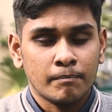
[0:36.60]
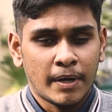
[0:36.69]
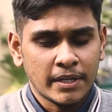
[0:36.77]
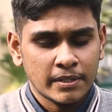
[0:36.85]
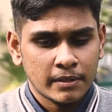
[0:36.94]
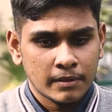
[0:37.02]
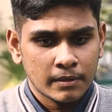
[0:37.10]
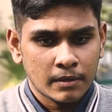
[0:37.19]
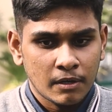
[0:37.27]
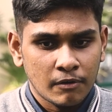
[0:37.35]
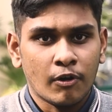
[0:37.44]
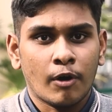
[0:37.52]
But
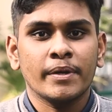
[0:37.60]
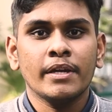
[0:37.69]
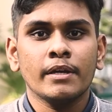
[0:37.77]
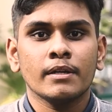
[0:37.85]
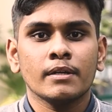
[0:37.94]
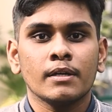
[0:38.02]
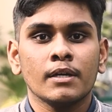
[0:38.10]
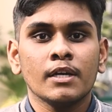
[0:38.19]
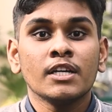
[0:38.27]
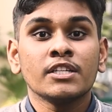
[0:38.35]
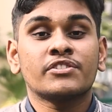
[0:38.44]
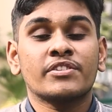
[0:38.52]
for me,
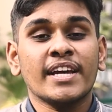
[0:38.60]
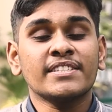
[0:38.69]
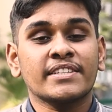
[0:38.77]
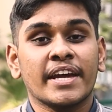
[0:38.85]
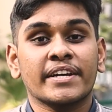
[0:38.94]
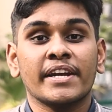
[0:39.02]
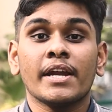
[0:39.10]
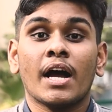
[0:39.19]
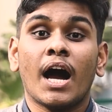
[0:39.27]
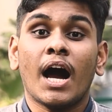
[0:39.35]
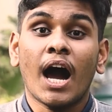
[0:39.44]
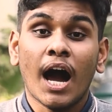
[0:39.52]
stress kicked in
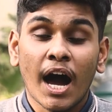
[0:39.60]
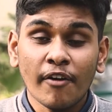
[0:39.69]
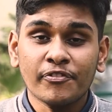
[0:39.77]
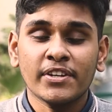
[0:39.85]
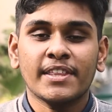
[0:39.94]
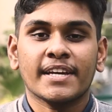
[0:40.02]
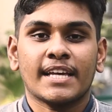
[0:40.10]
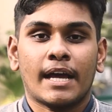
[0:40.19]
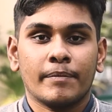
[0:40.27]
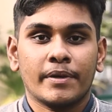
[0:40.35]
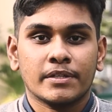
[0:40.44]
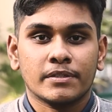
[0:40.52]
after the
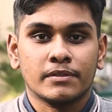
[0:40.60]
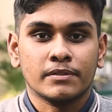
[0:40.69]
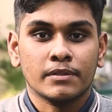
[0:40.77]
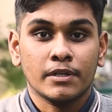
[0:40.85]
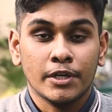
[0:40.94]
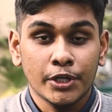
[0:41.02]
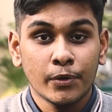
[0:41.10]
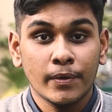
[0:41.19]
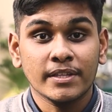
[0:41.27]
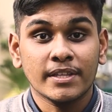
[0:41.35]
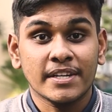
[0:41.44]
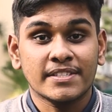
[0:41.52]
examinations,
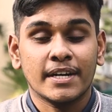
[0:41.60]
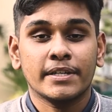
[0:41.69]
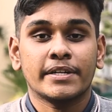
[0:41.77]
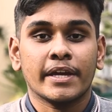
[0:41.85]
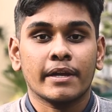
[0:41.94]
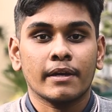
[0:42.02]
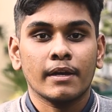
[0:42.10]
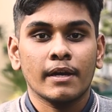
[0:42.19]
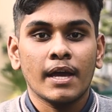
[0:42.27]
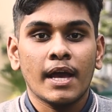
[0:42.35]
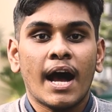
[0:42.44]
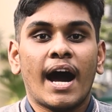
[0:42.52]
during the result day.
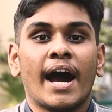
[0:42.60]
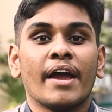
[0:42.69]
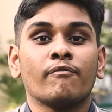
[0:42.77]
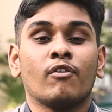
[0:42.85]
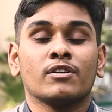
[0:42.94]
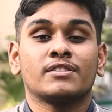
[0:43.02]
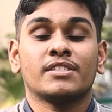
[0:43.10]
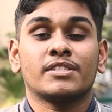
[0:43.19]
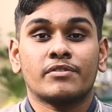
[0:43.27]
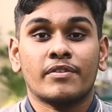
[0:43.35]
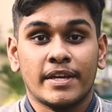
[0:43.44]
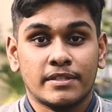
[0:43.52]
I was
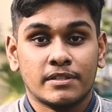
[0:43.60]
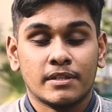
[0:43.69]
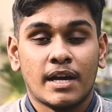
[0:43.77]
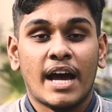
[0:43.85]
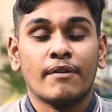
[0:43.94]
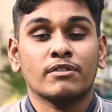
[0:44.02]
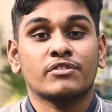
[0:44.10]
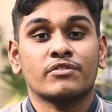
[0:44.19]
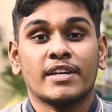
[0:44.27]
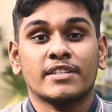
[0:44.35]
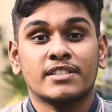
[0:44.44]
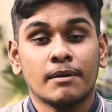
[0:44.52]

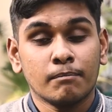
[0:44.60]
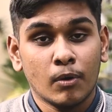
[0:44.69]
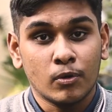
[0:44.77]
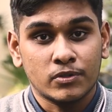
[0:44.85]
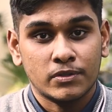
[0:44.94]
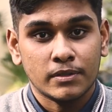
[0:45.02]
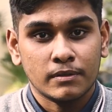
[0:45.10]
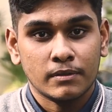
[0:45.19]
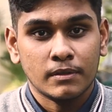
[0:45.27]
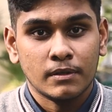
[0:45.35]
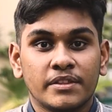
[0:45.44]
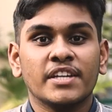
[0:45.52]
stressed the most.
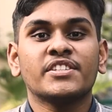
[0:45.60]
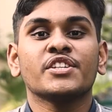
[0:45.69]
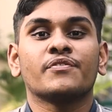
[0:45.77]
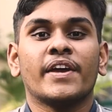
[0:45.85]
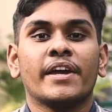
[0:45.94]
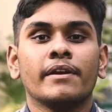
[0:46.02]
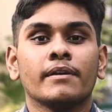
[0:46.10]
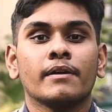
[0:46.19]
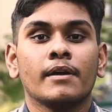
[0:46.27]
This is where